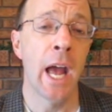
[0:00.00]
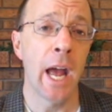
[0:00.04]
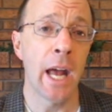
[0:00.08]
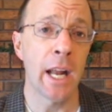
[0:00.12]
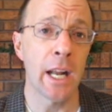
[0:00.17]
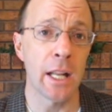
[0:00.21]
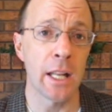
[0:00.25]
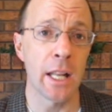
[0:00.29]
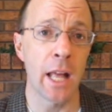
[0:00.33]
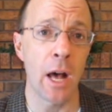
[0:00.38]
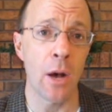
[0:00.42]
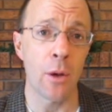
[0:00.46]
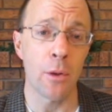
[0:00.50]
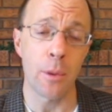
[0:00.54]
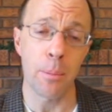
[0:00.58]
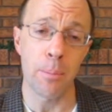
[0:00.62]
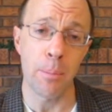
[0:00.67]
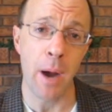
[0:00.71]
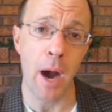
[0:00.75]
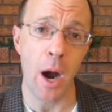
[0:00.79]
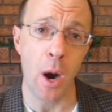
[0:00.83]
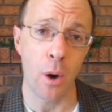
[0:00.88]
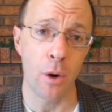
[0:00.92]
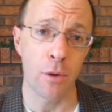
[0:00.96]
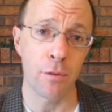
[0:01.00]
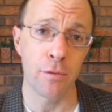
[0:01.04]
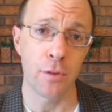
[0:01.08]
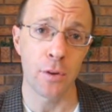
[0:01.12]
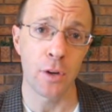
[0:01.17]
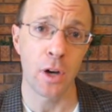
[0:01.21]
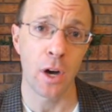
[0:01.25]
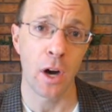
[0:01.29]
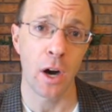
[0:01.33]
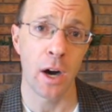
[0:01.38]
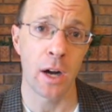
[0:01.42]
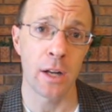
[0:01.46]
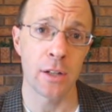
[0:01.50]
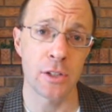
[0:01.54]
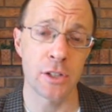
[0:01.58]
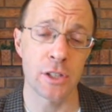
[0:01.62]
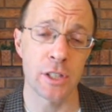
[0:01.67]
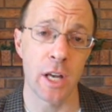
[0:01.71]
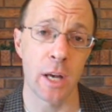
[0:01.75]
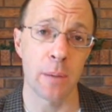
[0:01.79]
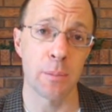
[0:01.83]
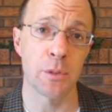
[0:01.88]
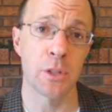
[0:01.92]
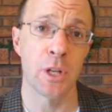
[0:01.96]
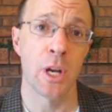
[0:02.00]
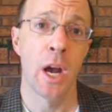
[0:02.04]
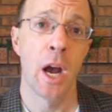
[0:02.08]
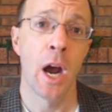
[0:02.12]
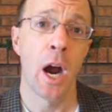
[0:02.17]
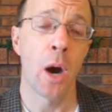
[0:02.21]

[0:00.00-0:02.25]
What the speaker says: and allow the powerful concepts